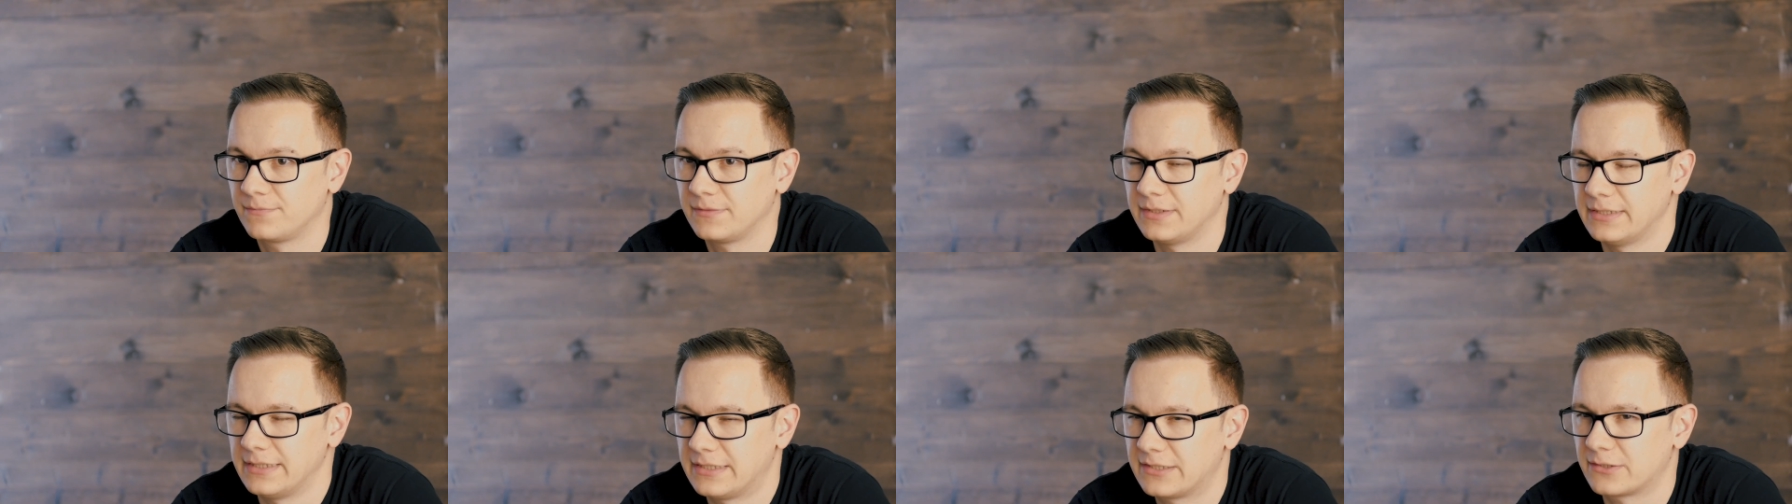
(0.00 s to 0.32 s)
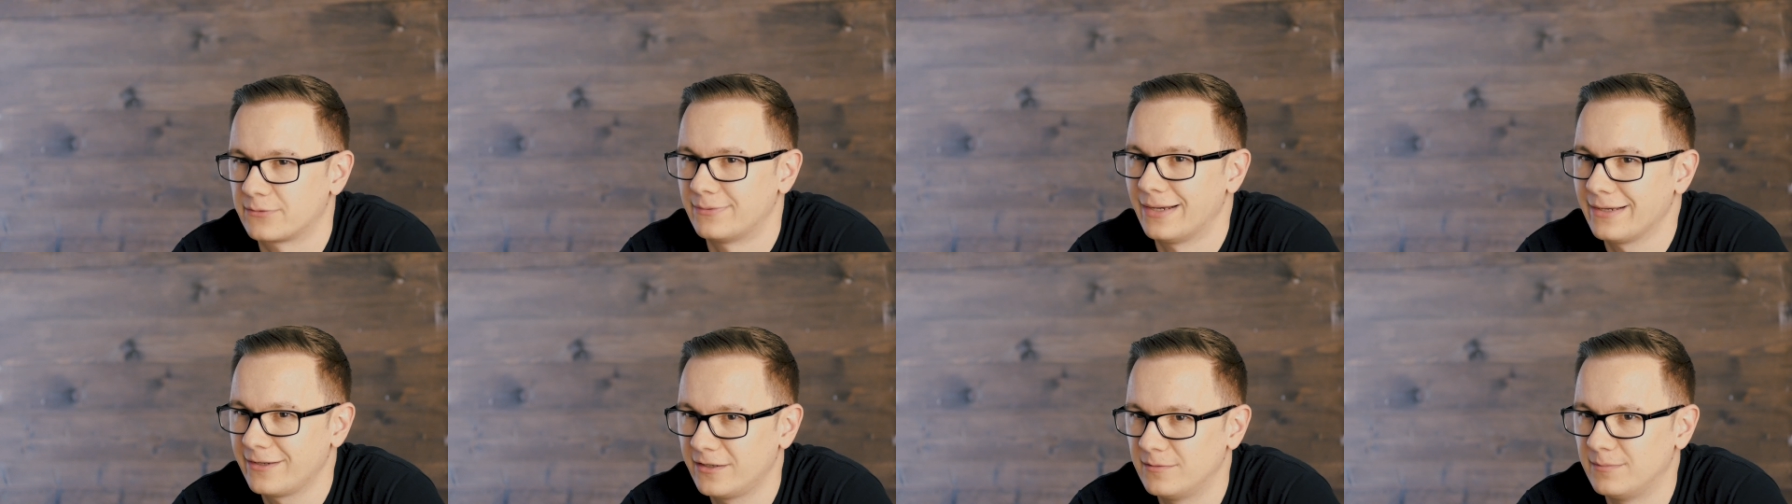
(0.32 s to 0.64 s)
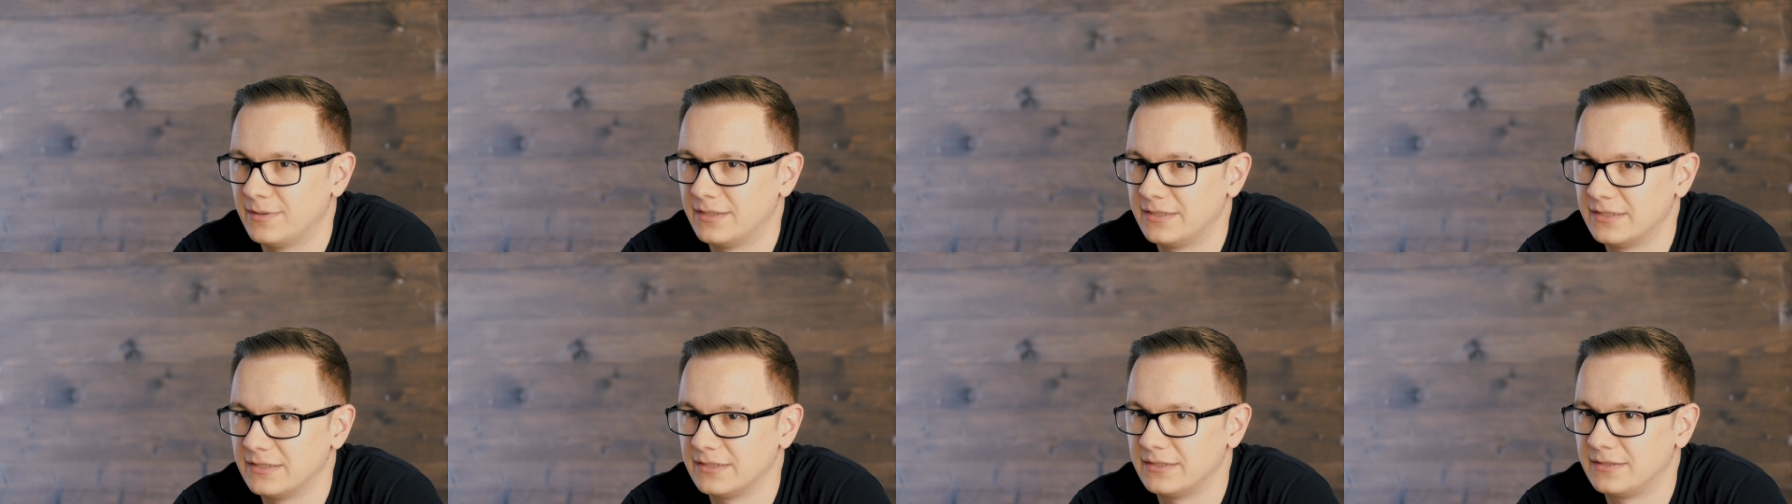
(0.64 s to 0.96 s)
It's
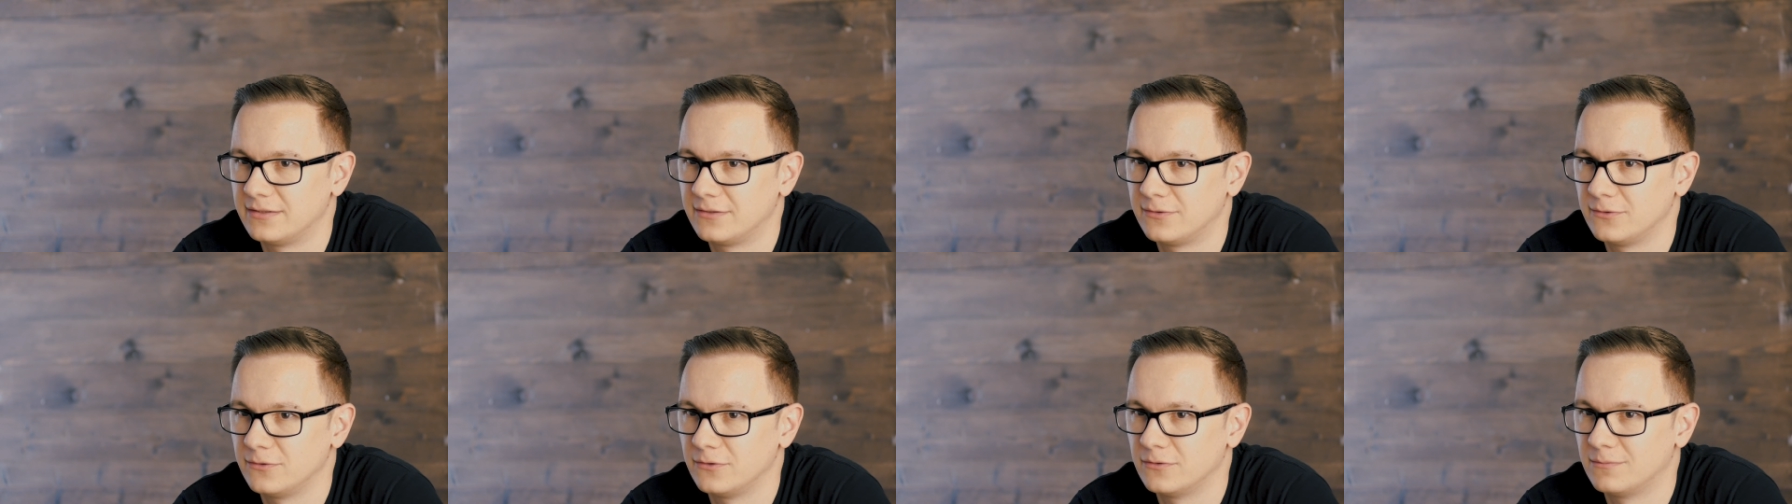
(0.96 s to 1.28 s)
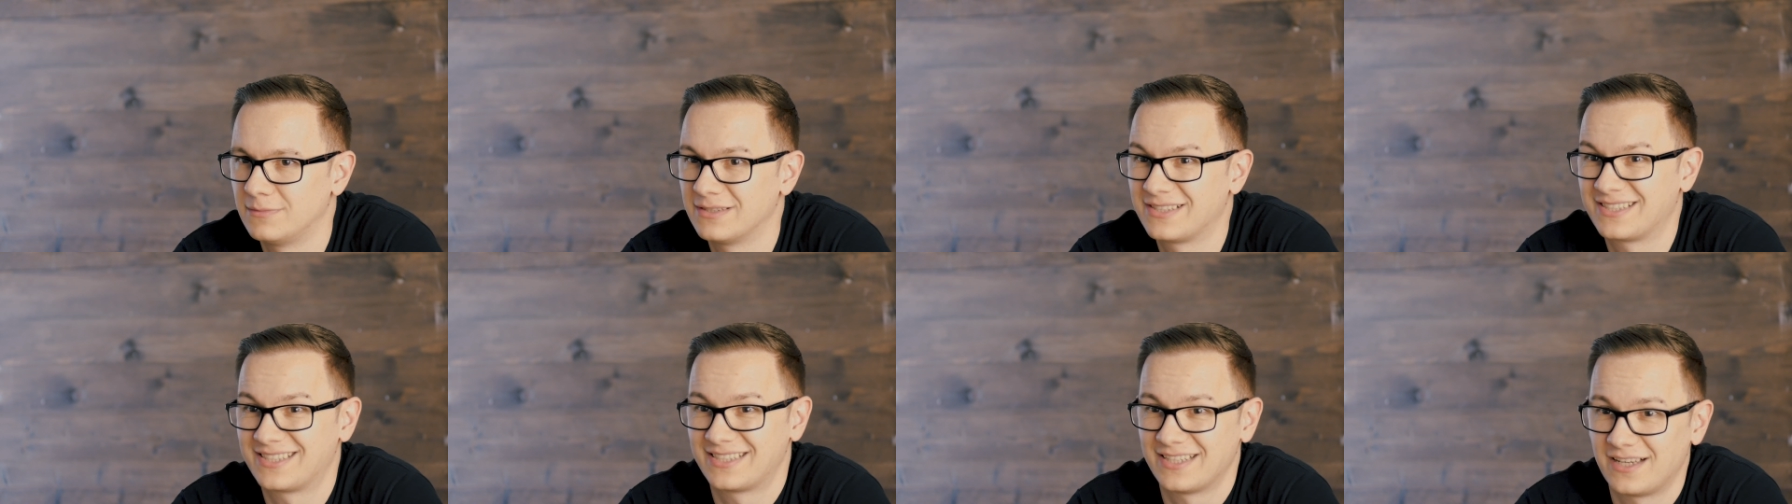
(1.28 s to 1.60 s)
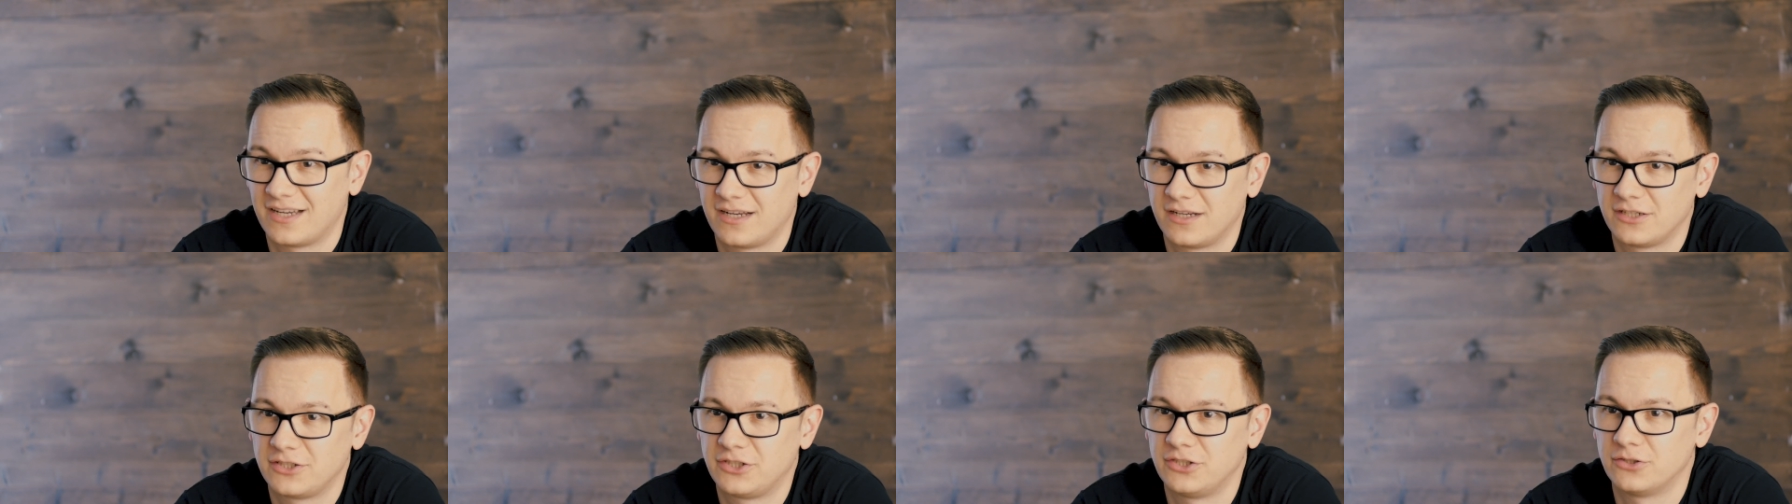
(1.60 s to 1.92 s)
recommended to
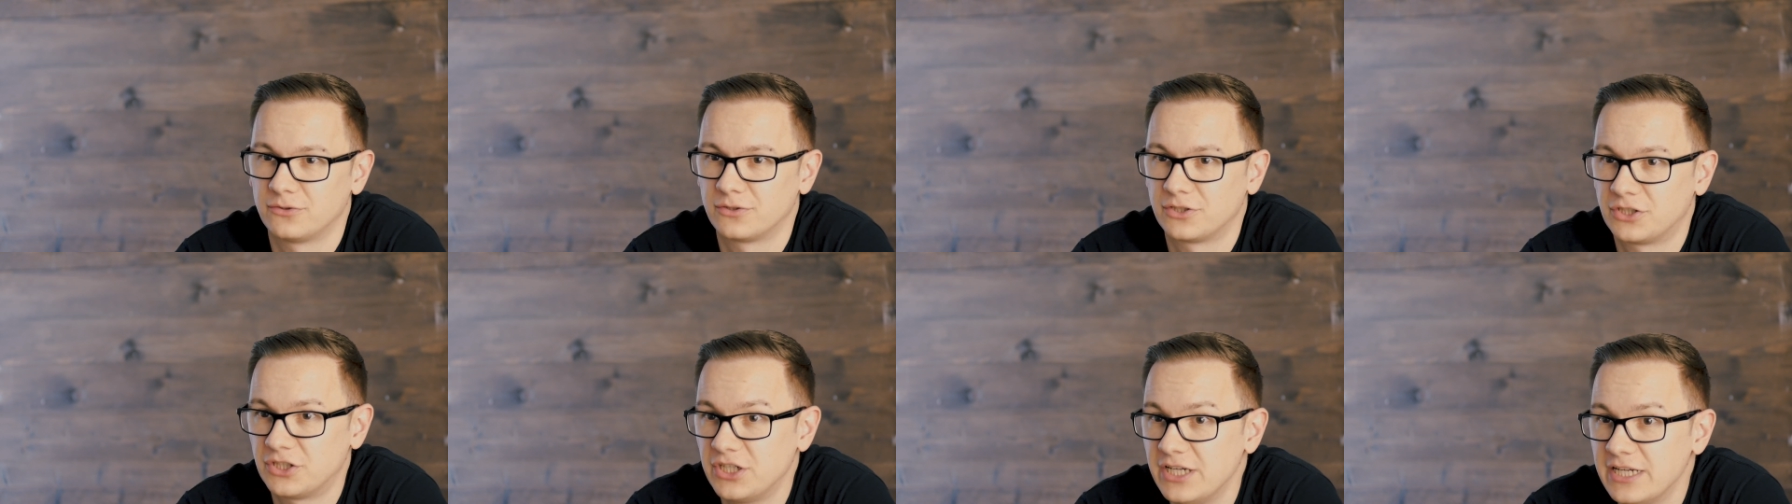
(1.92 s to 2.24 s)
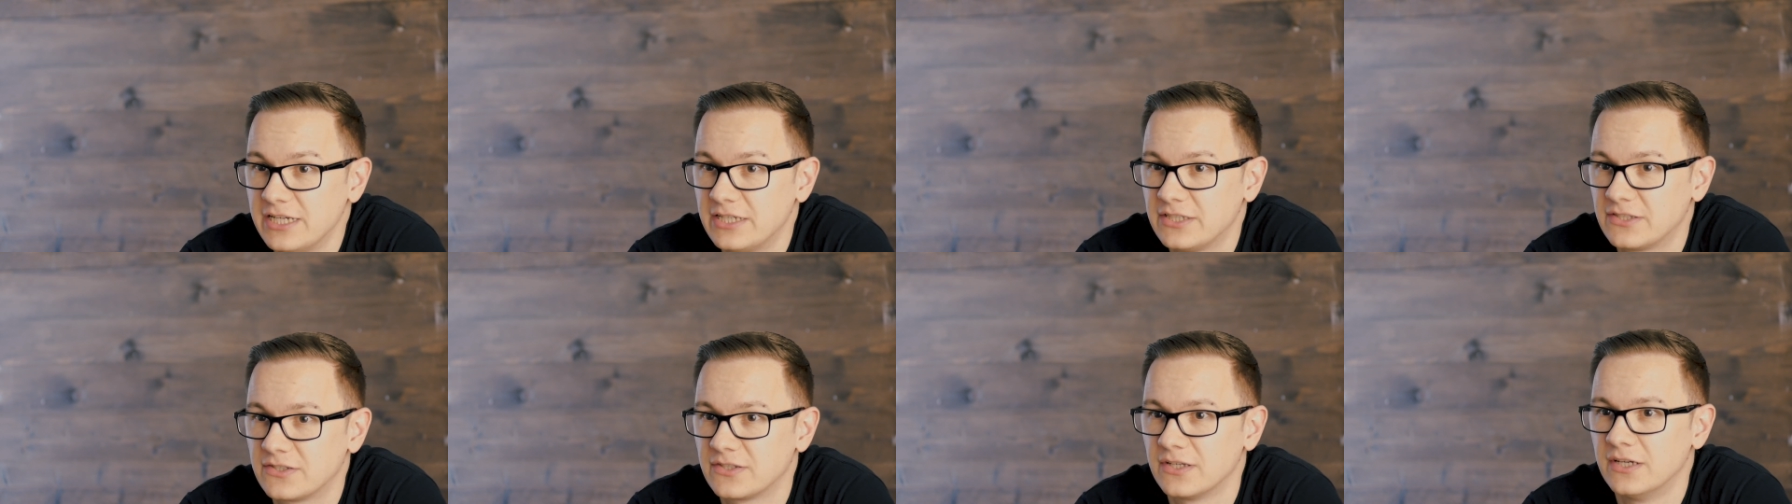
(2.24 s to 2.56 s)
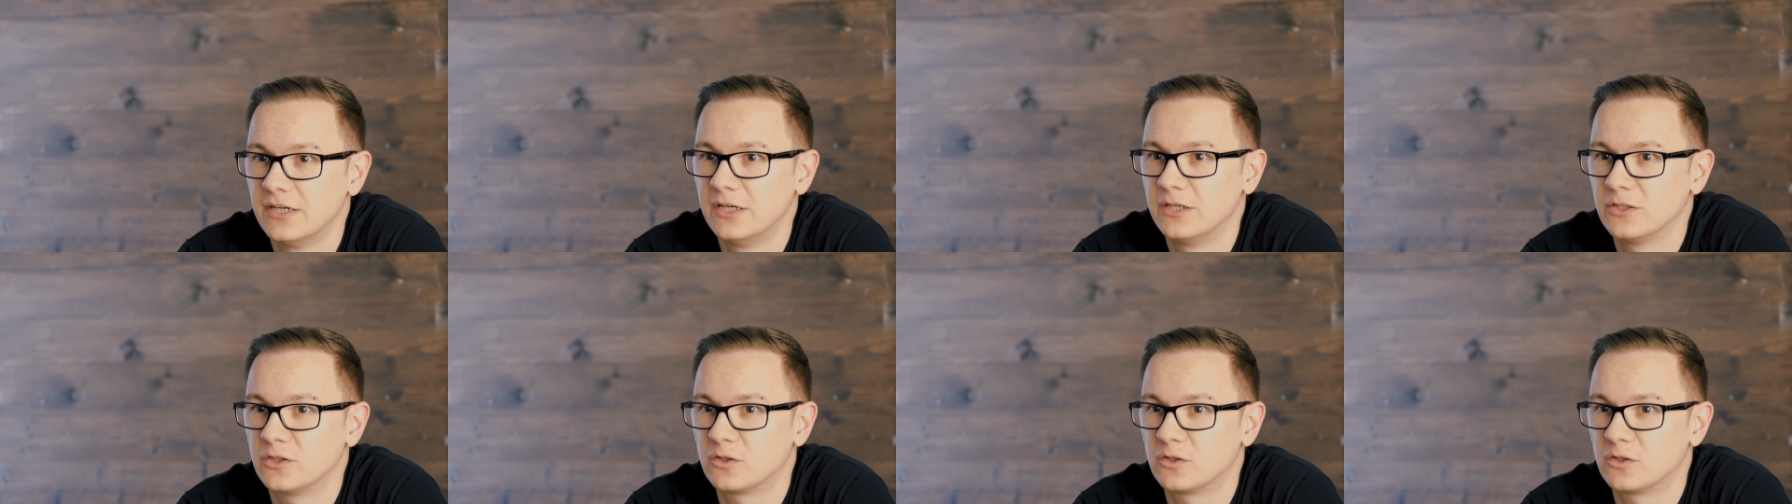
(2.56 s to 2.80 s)
massage your cheeks